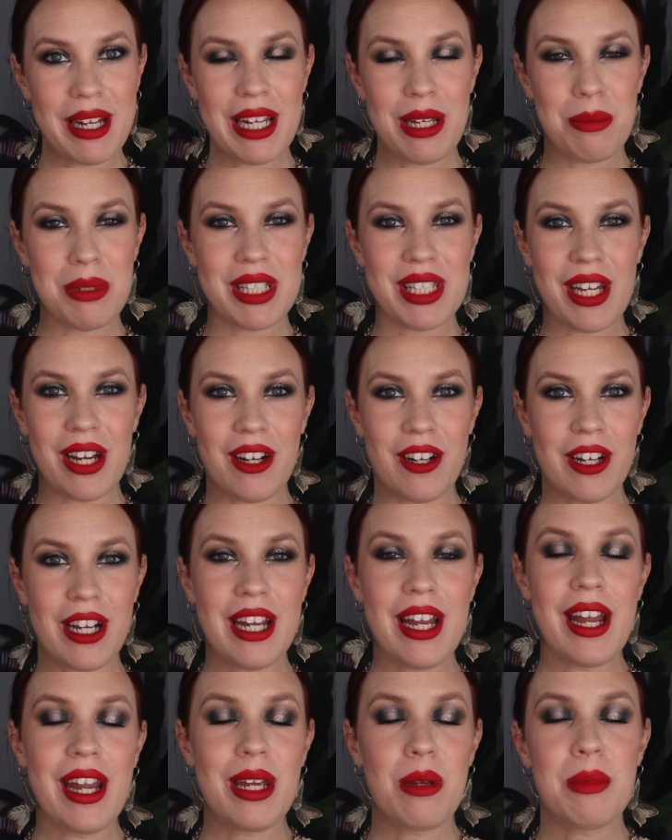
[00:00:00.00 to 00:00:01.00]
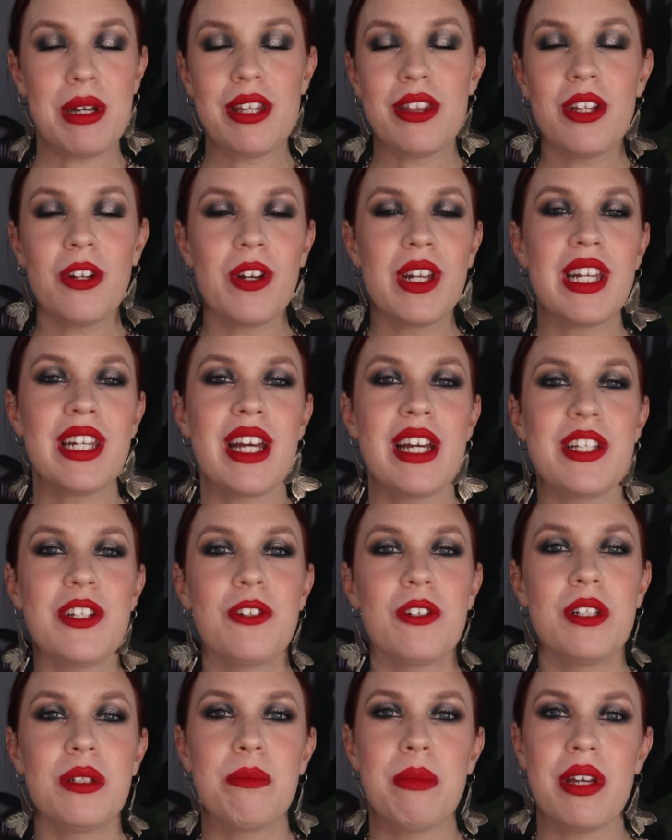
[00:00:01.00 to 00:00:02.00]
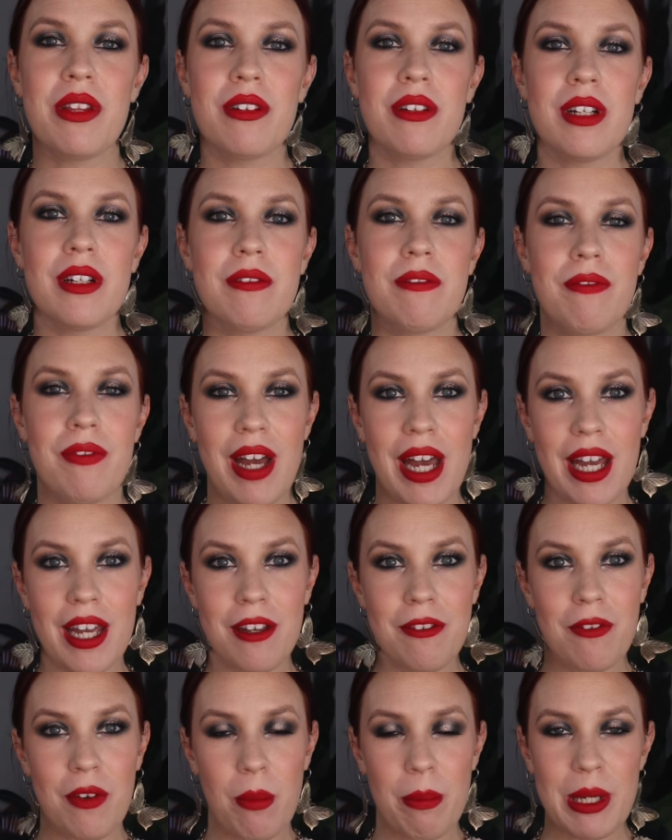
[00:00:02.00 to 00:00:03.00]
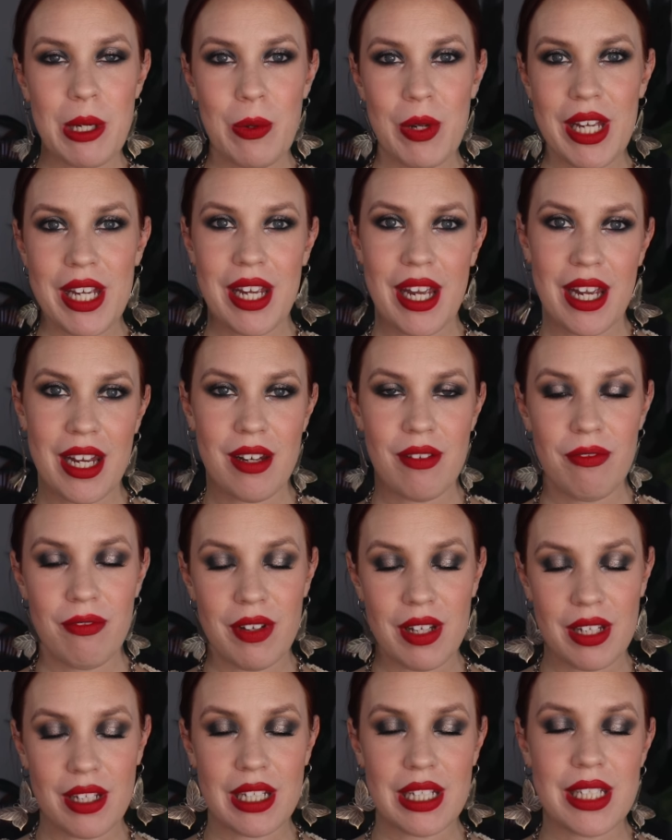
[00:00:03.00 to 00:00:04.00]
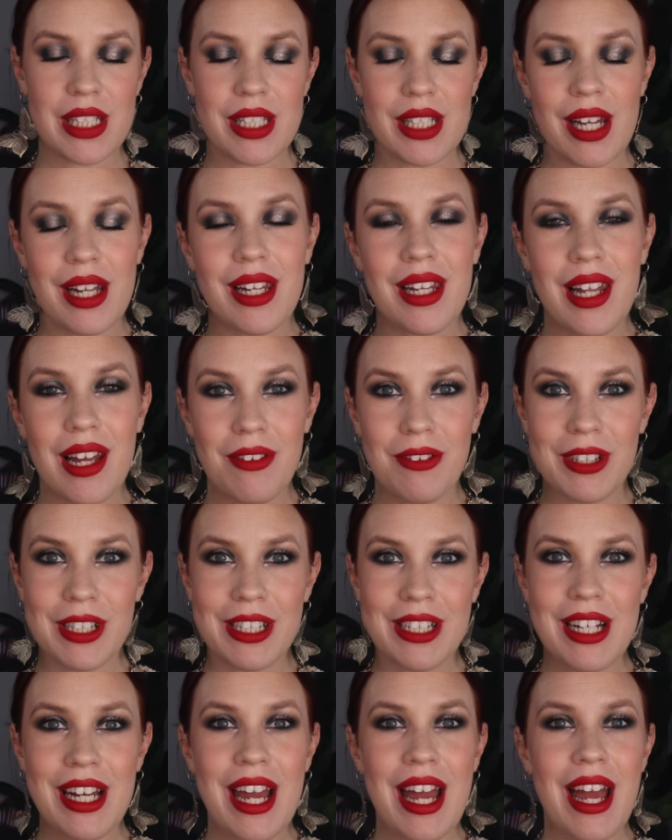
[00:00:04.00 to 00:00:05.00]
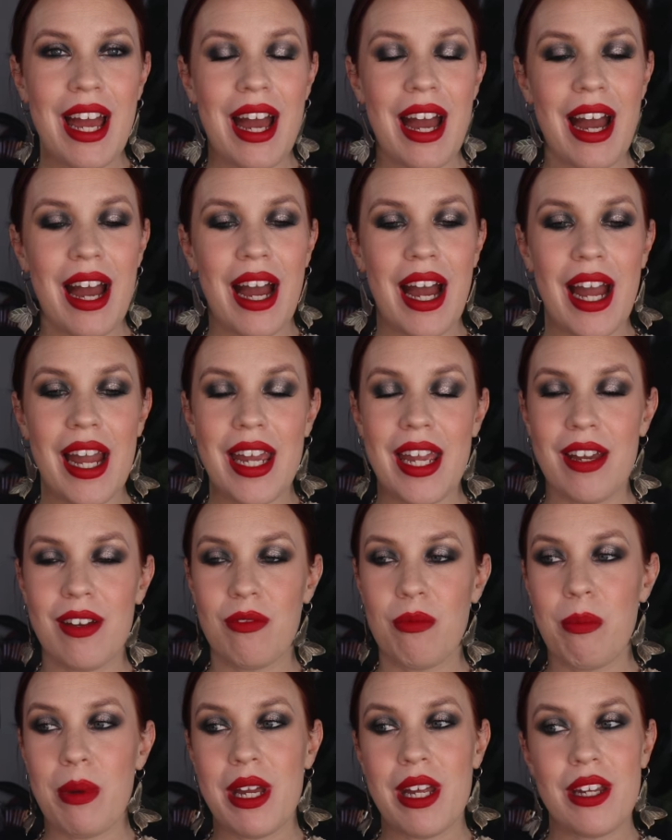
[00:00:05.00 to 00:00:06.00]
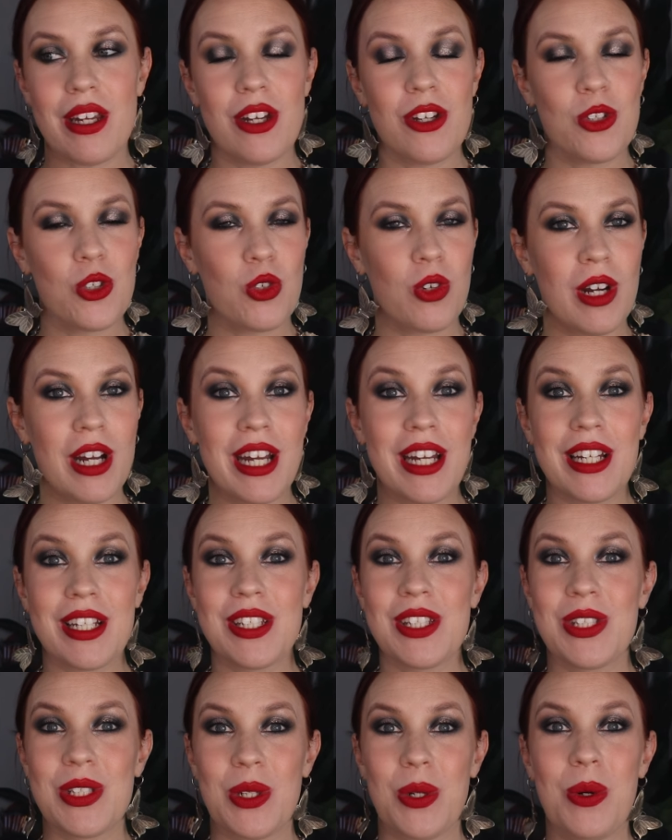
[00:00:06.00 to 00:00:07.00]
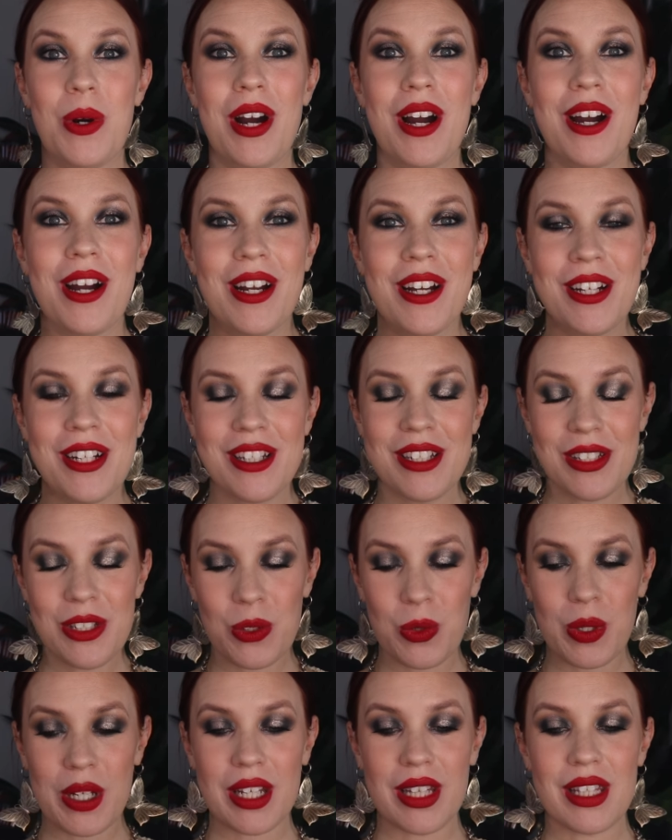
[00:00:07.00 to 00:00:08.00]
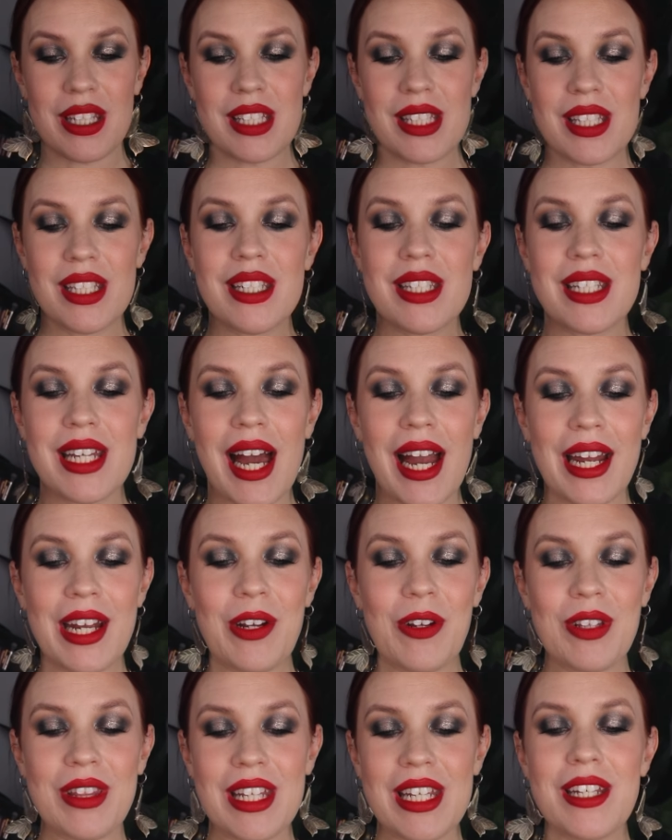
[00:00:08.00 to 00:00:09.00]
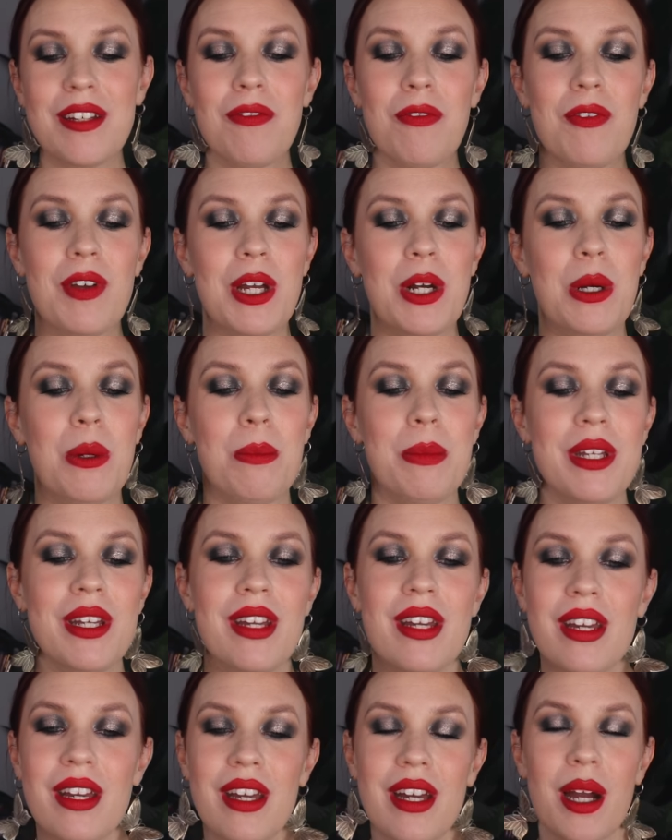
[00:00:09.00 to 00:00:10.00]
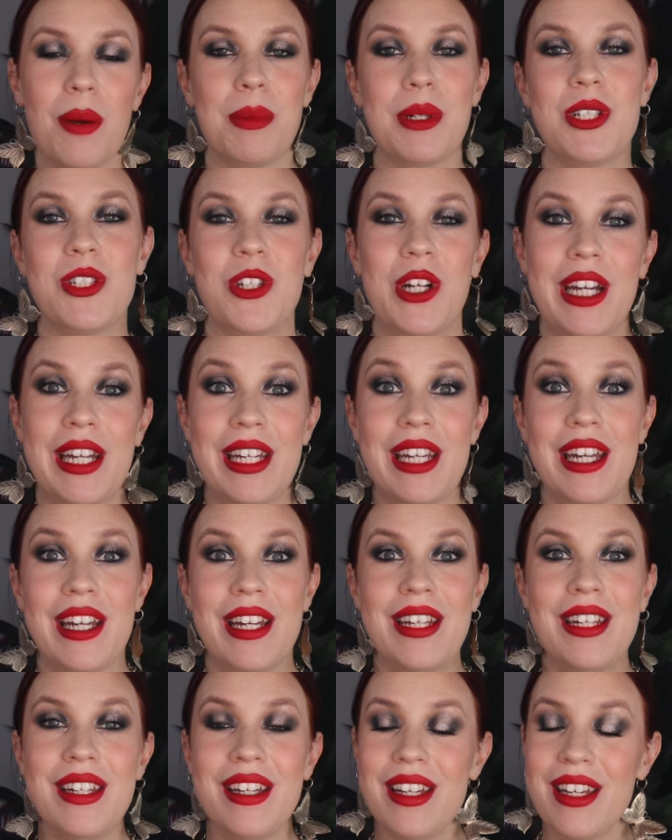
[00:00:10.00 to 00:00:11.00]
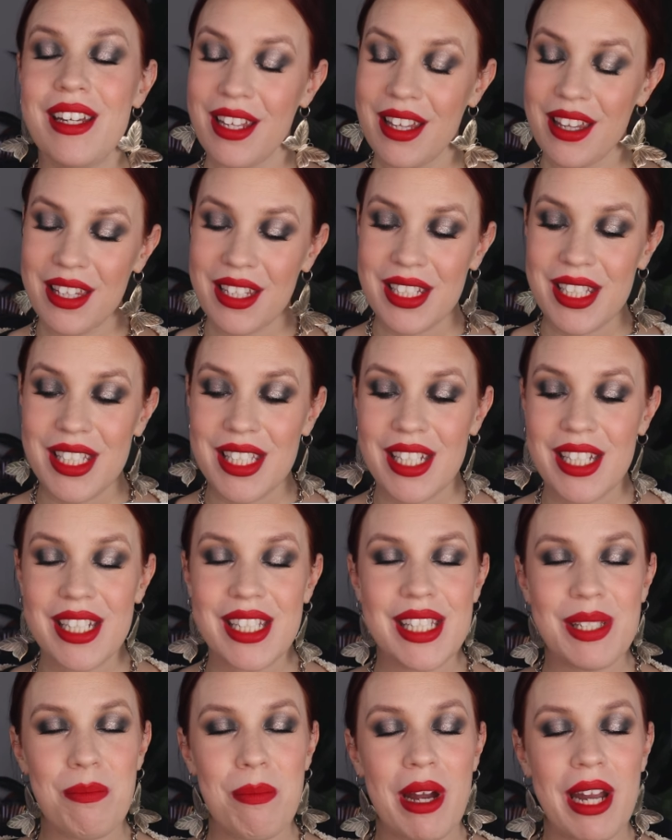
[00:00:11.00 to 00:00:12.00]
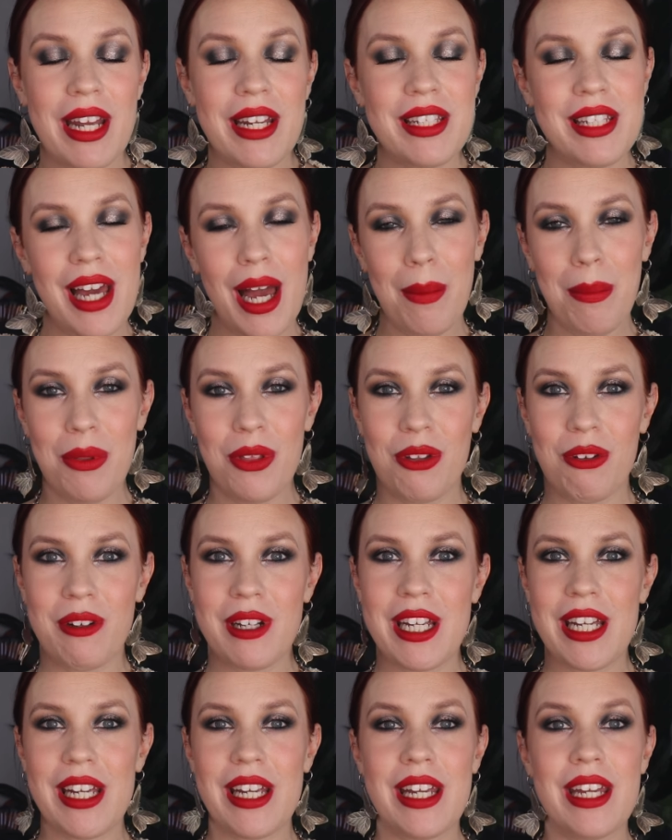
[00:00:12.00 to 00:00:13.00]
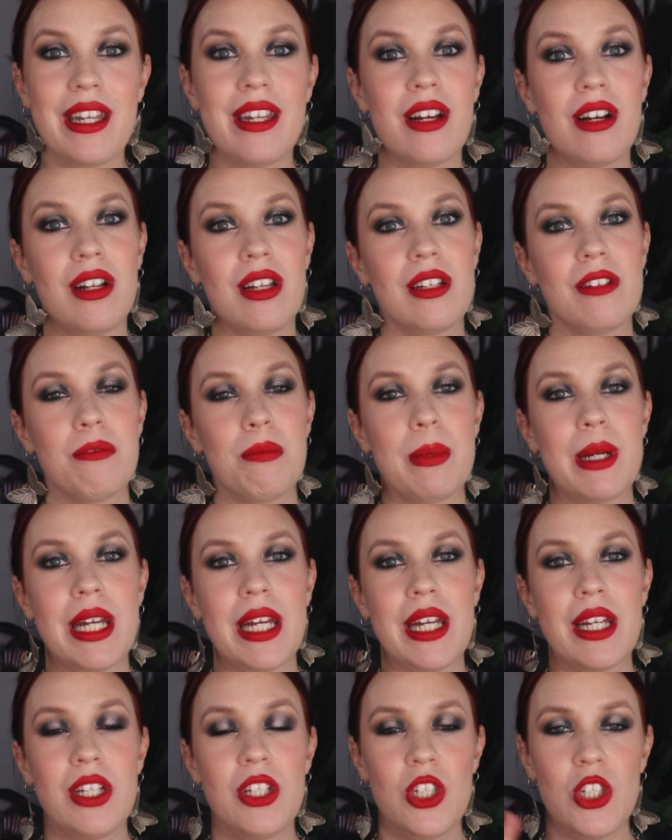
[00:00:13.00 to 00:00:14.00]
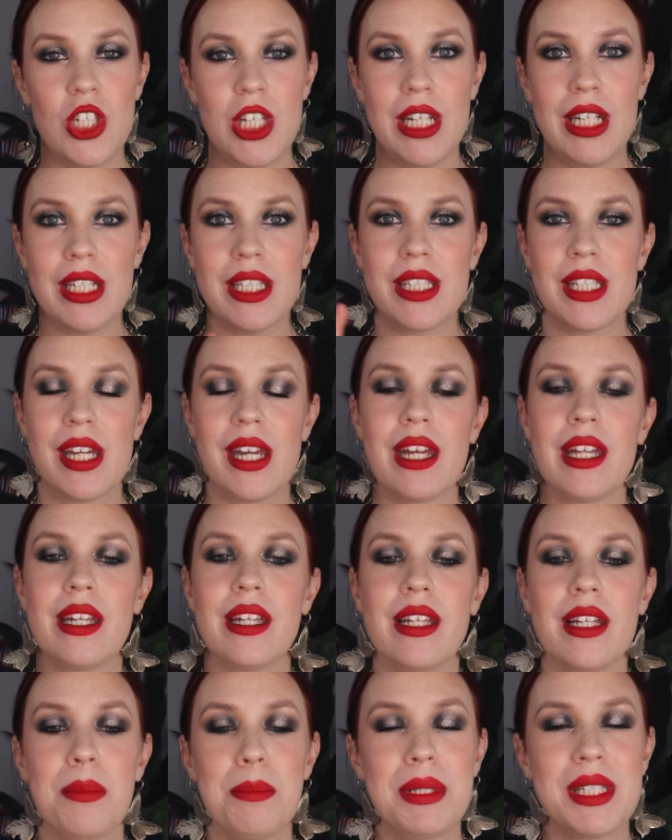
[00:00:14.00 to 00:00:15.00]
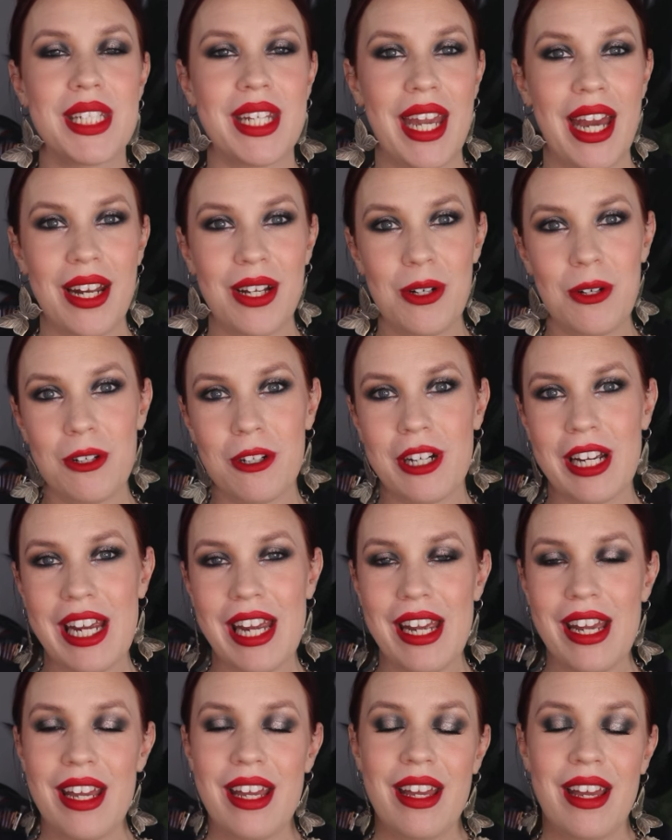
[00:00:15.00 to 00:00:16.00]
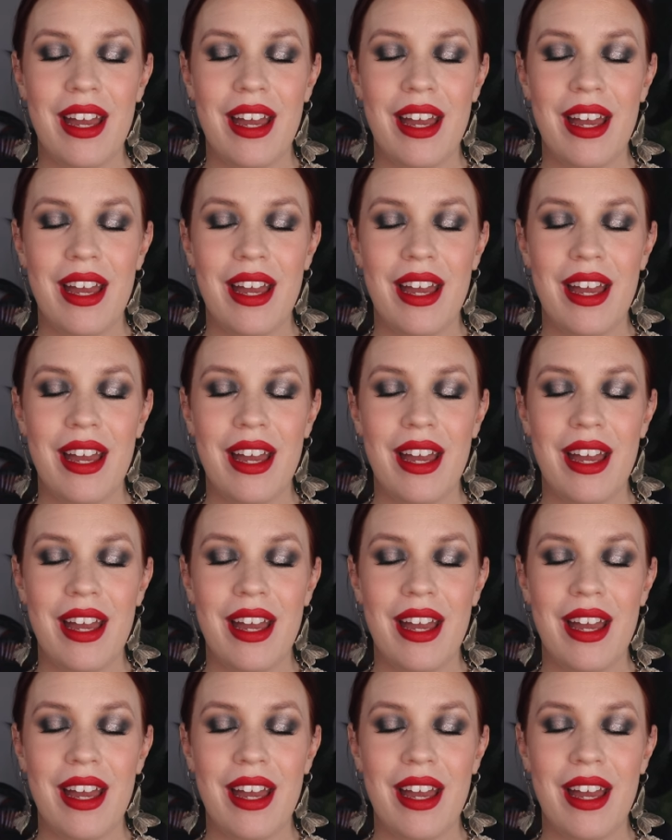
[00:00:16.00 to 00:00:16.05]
My name is Aura. I am a 39 year old mother of five beauty and fitness lover. I have been trying so hard to get this entire thing filmed. I'm gonna try again. This is my top three in all of my cheeks and lips category.